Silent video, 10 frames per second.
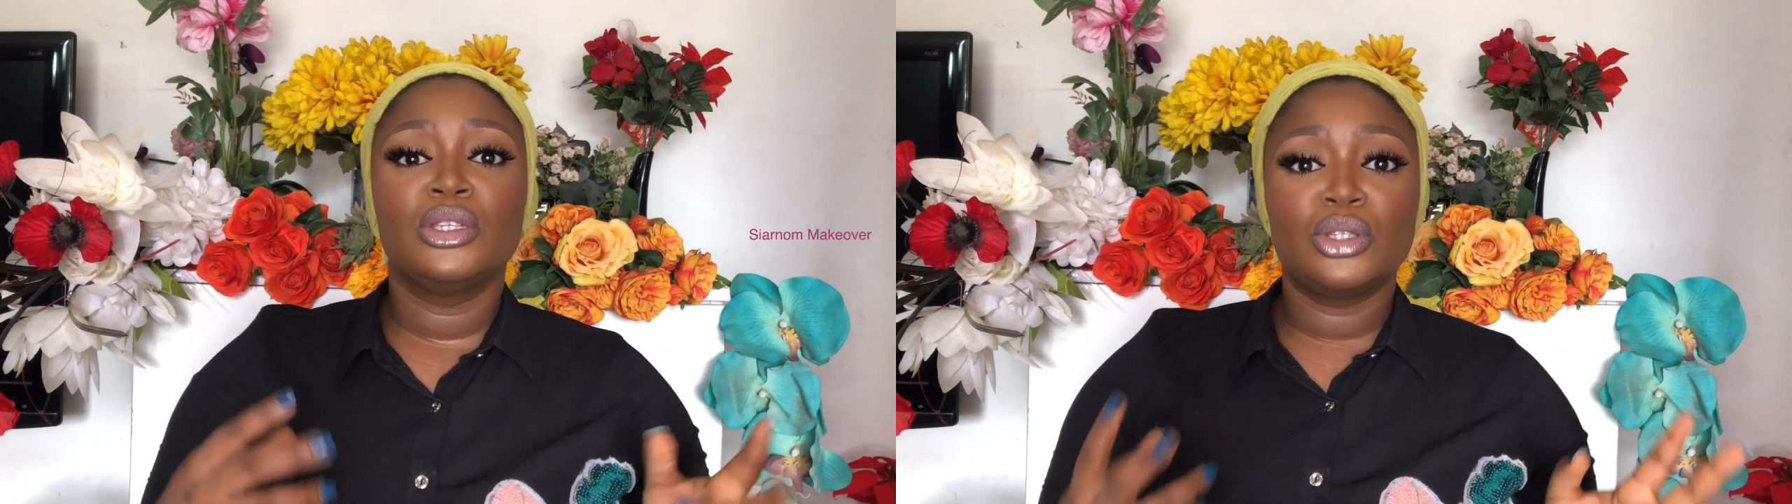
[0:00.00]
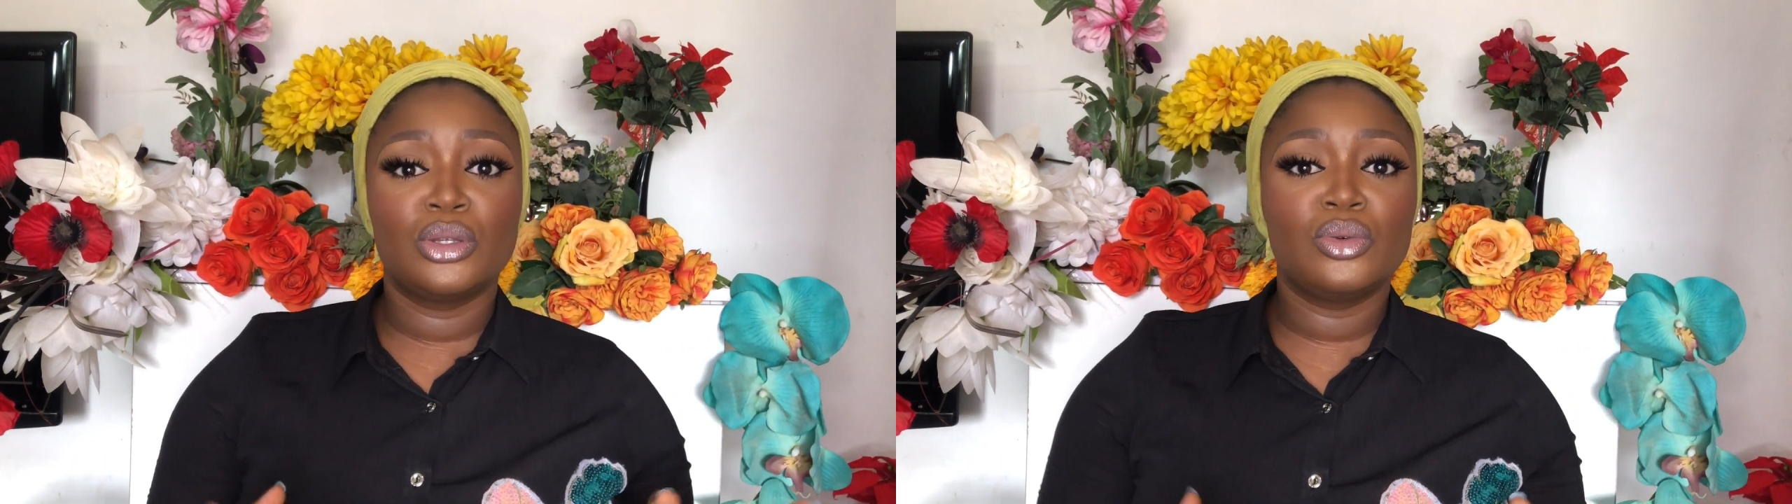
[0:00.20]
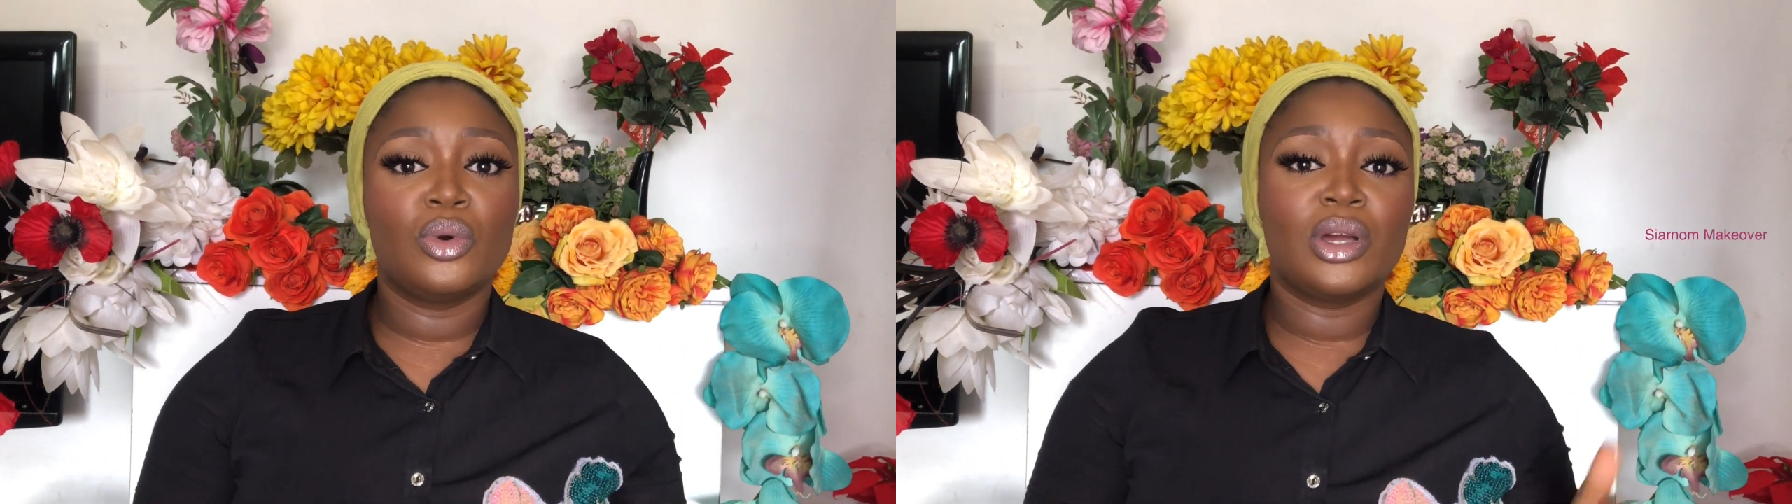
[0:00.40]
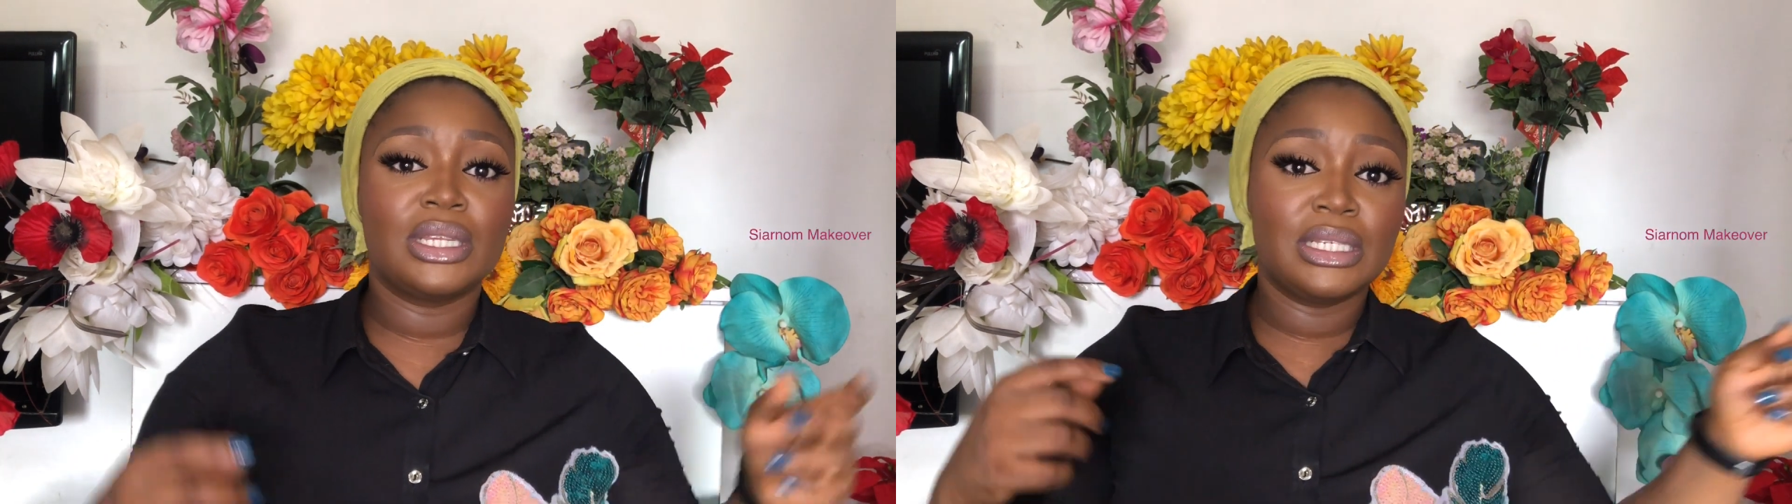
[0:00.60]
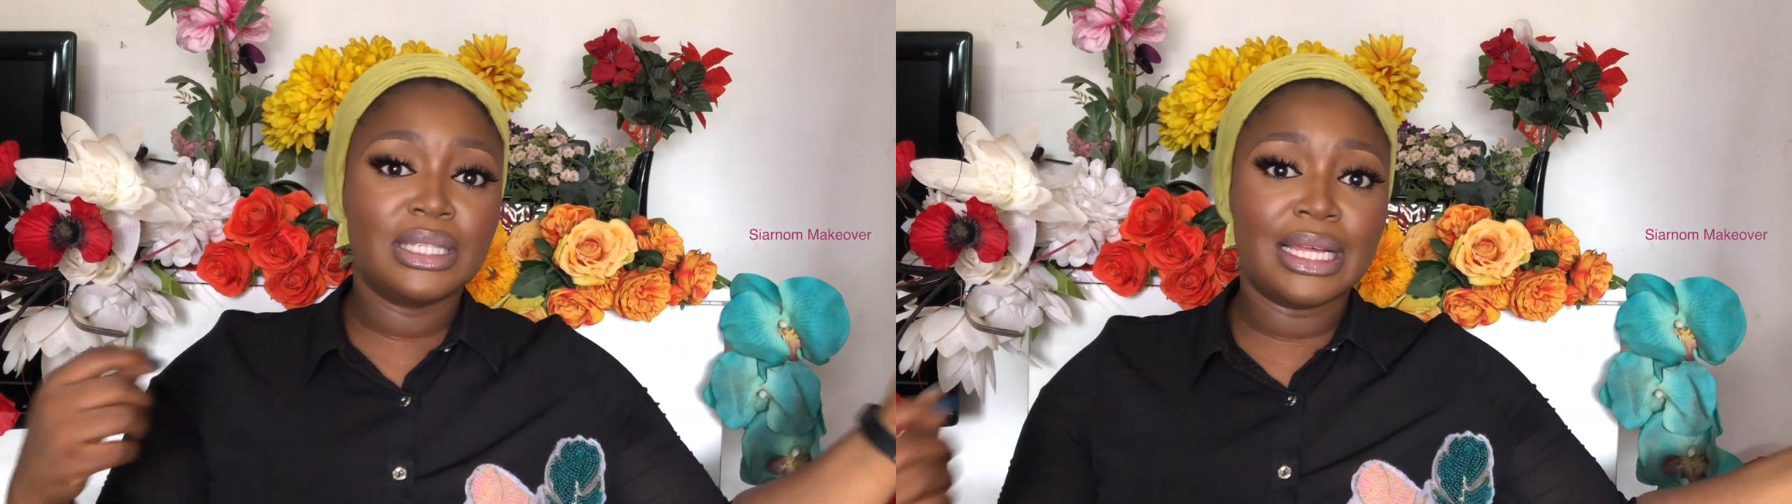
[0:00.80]
2,
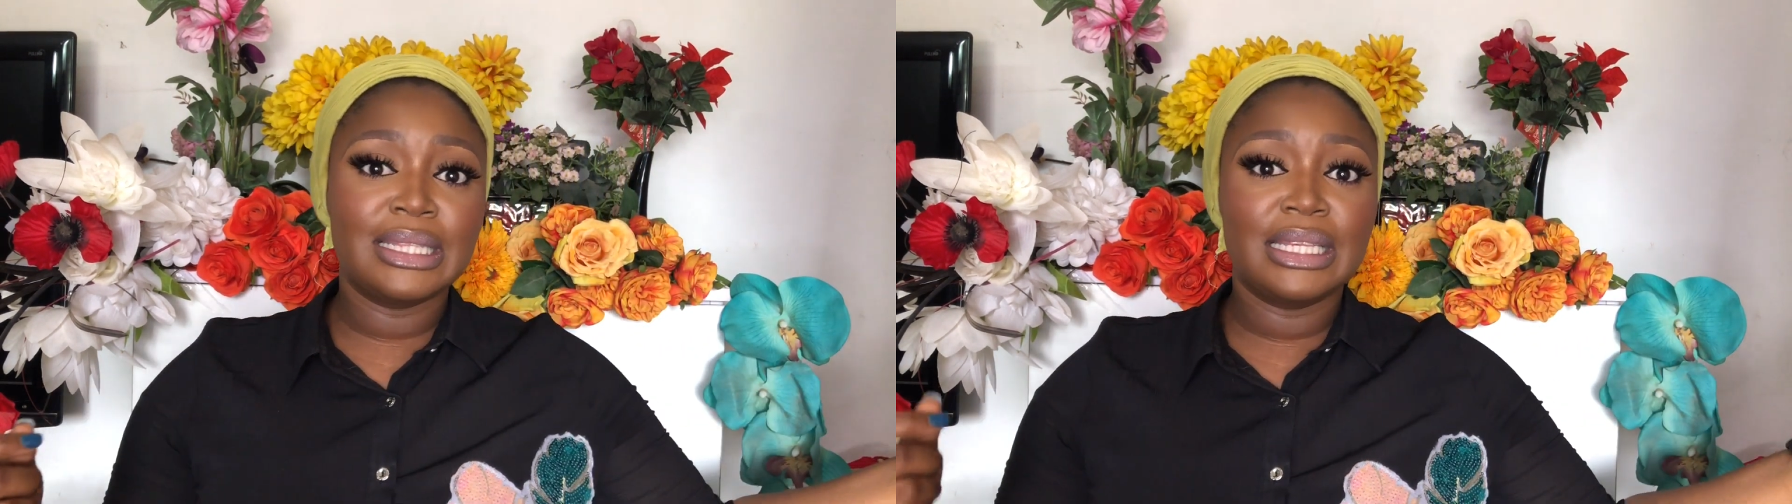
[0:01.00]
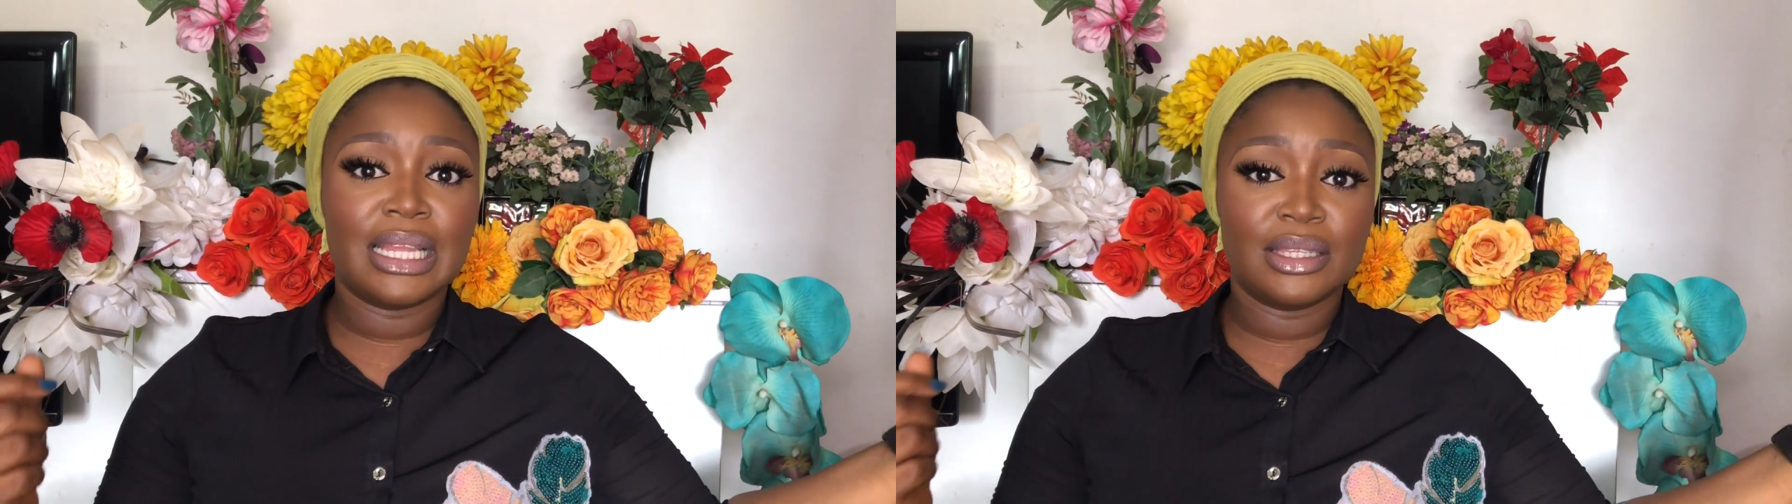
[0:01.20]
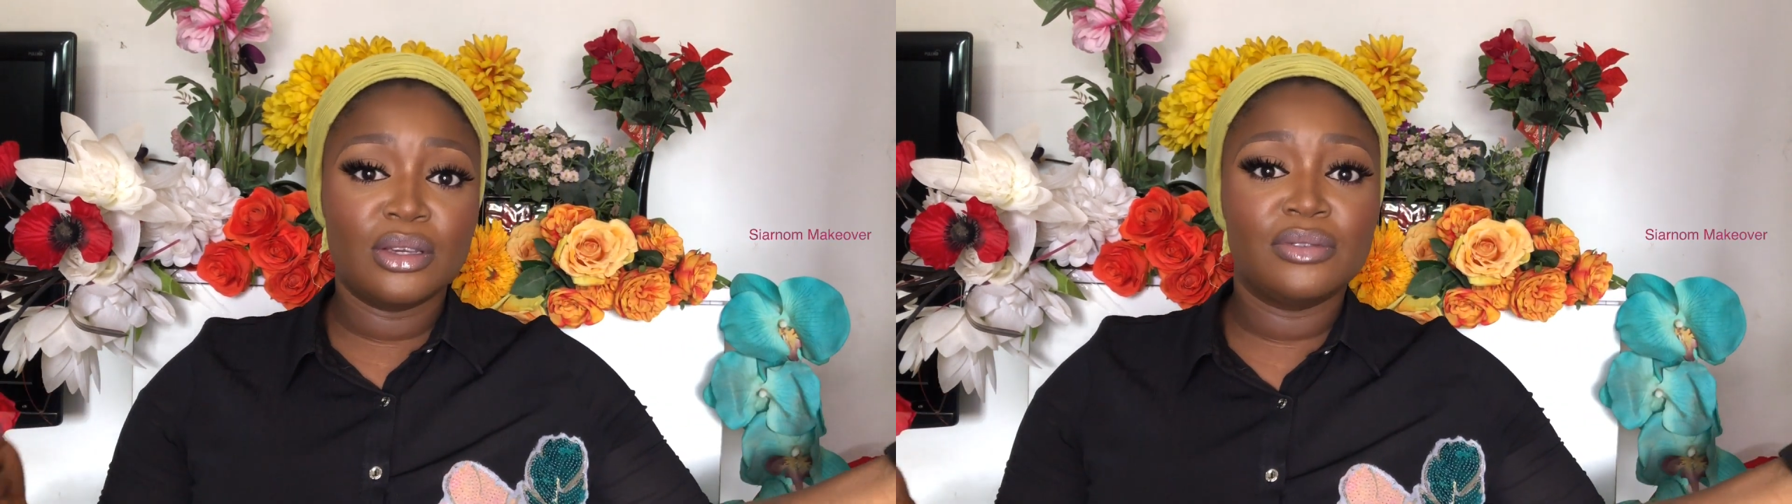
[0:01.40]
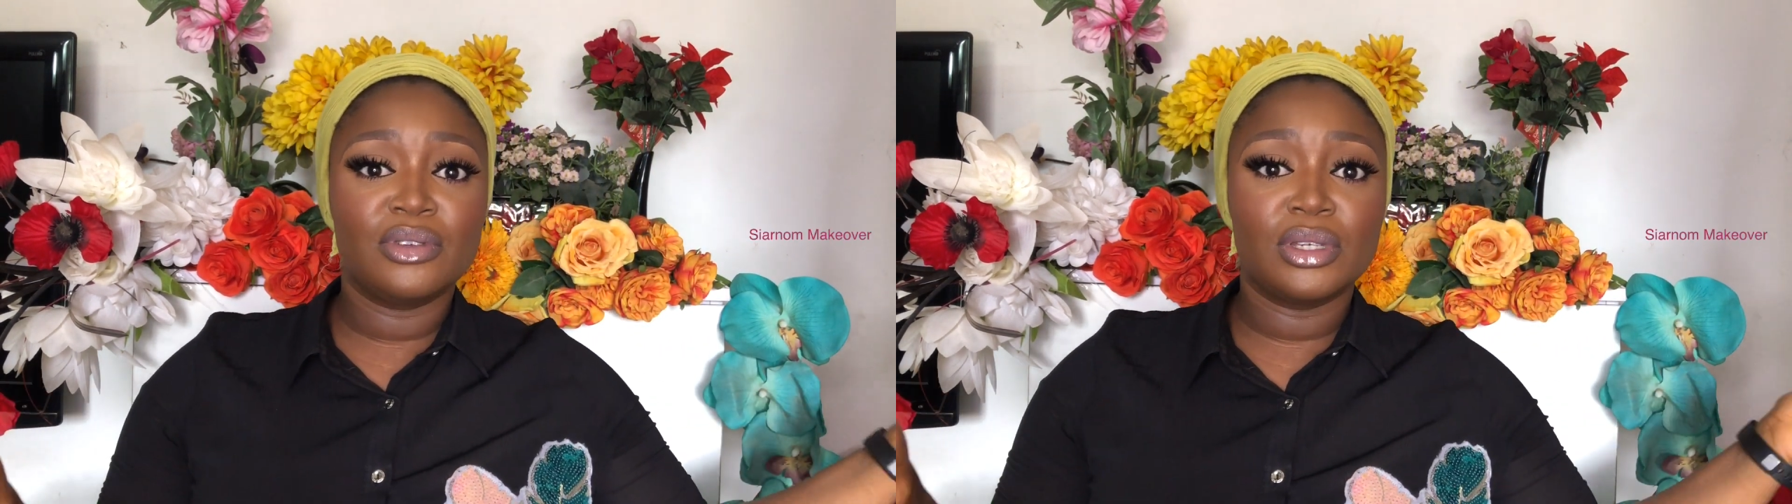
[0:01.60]
understand the length of